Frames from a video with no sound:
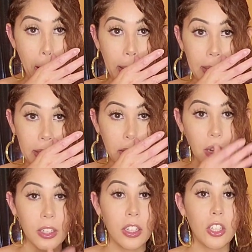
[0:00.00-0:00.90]
I clinged
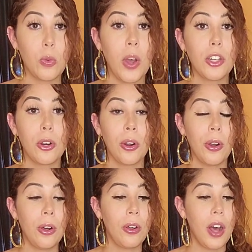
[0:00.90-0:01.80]
onto this one
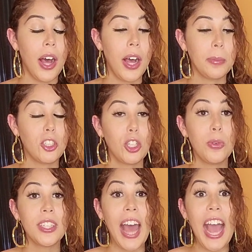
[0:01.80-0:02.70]
girl. She
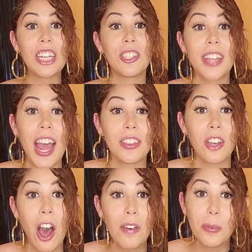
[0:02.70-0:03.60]
was actually at the
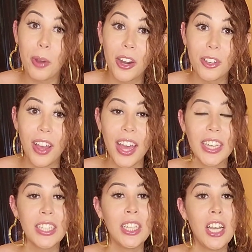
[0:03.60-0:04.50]
Cava Bar, you
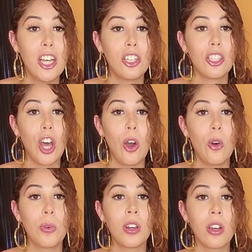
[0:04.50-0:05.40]
guys.
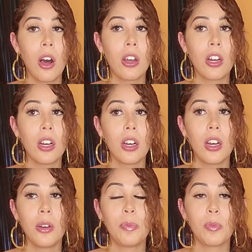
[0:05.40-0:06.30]
So I'm going to call
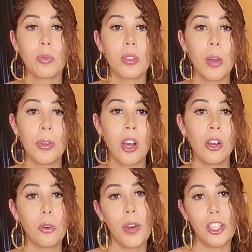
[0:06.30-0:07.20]

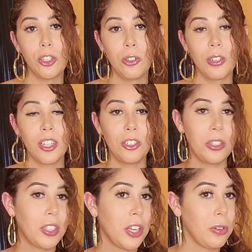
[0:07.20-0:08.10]
her Rachel because she
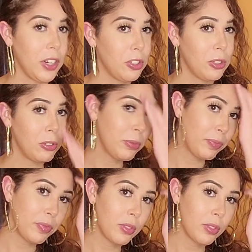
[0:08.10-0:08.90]
looks like a Rachel.